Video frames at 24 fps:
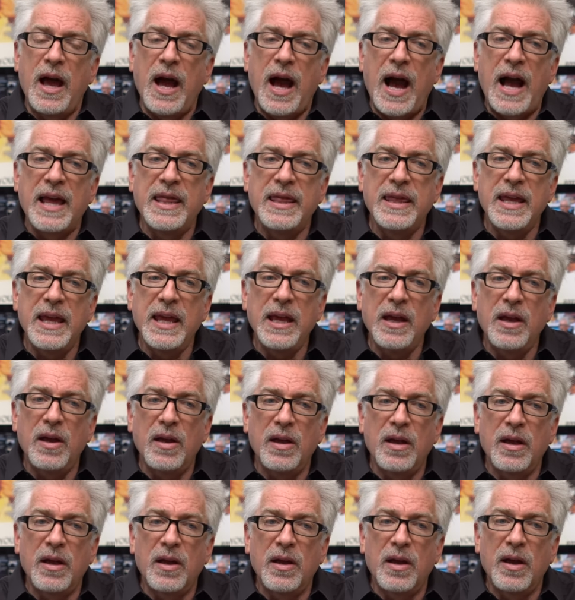I think
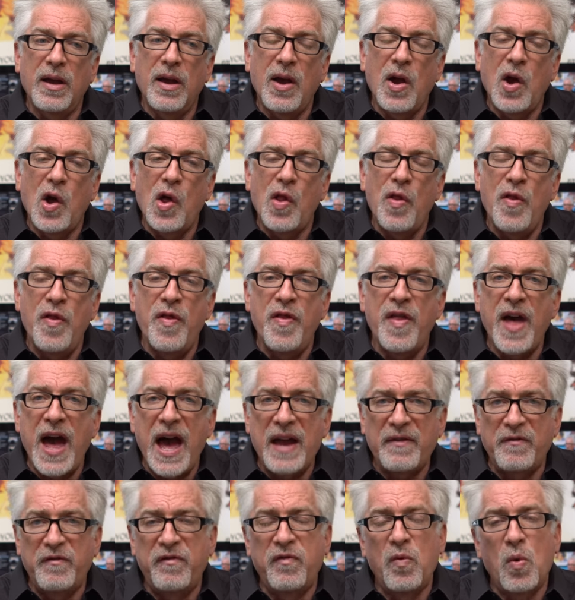
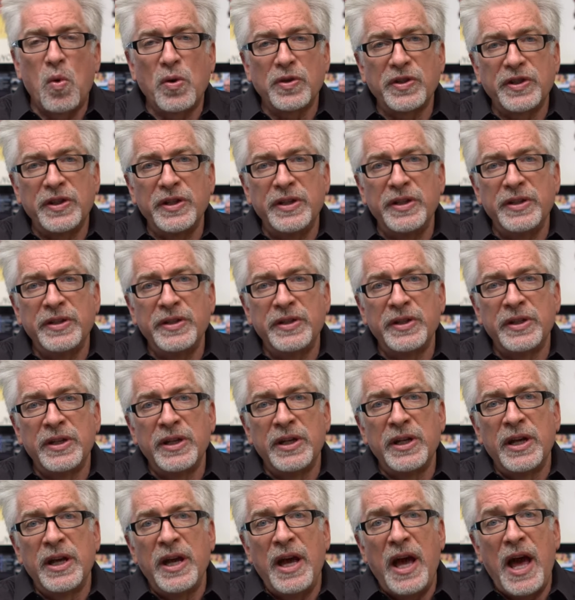that forces
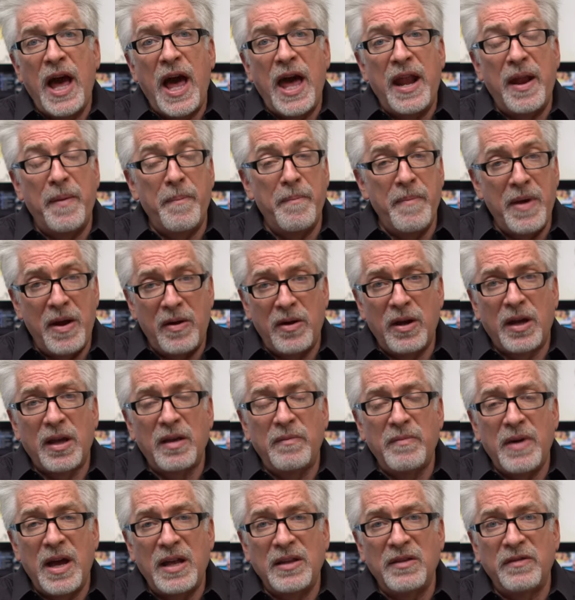an American
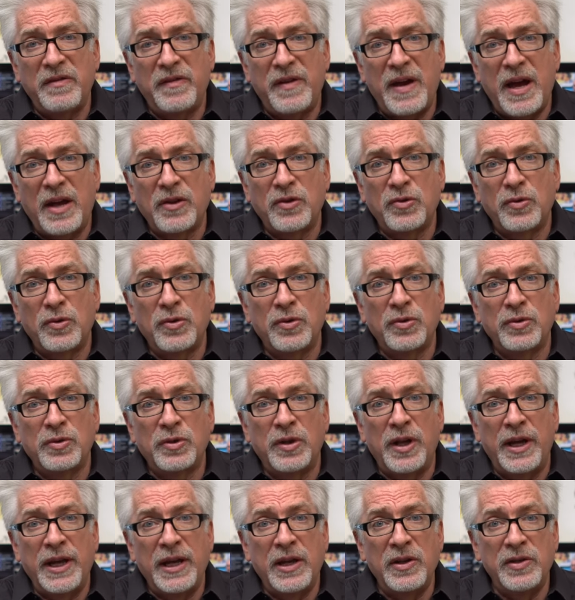manufacturer
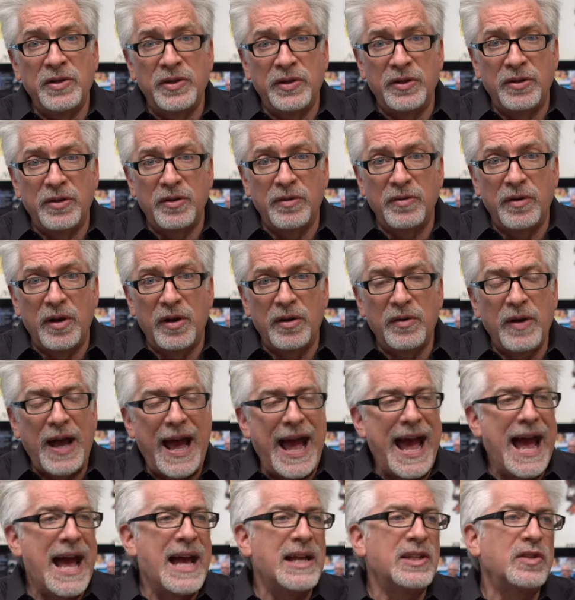like Zacuto,
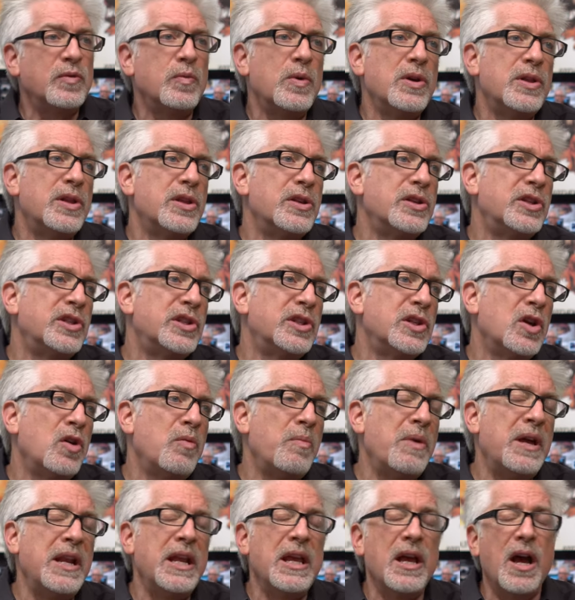as with so
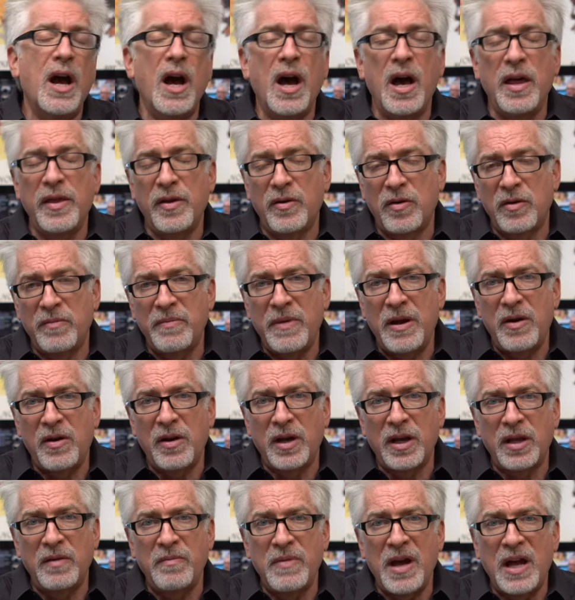many other
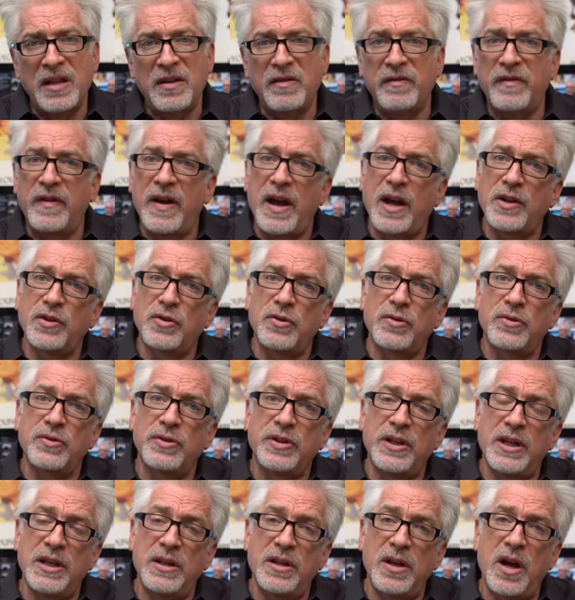American manufacturers
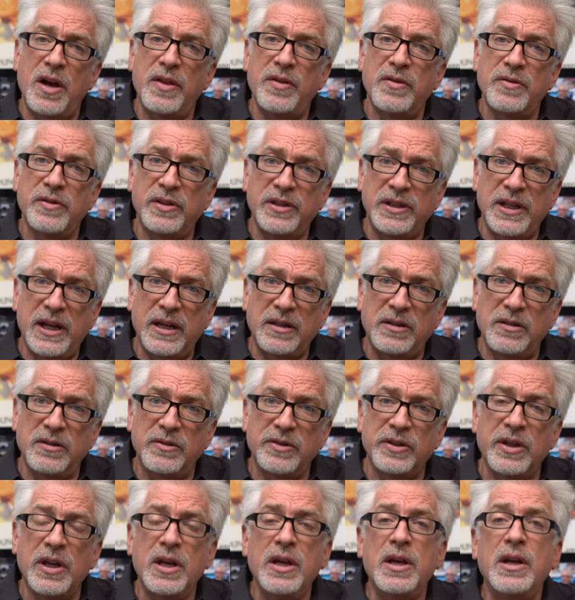in other
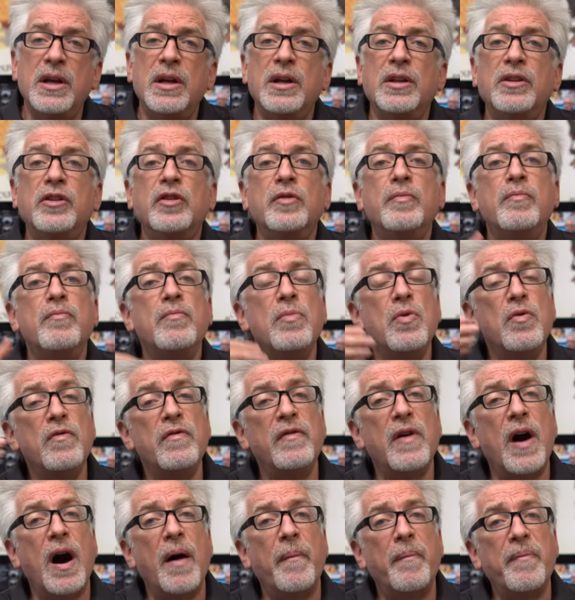sectors, to move
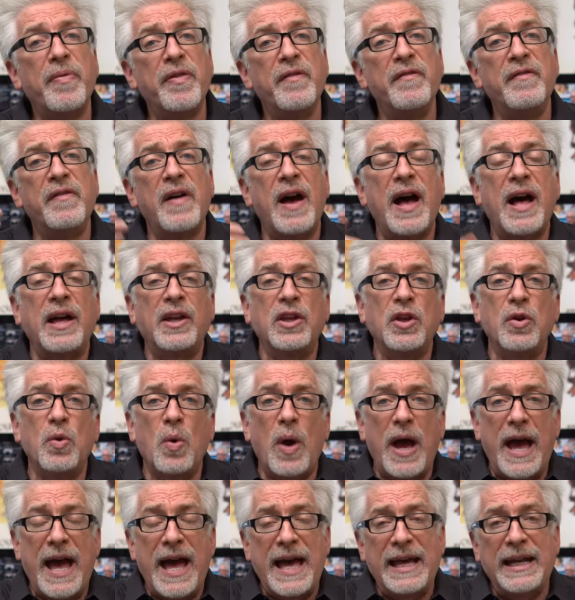up the
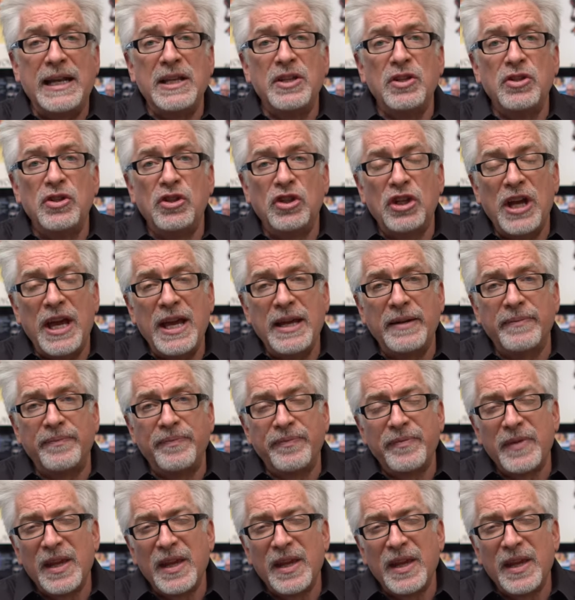value-added chain.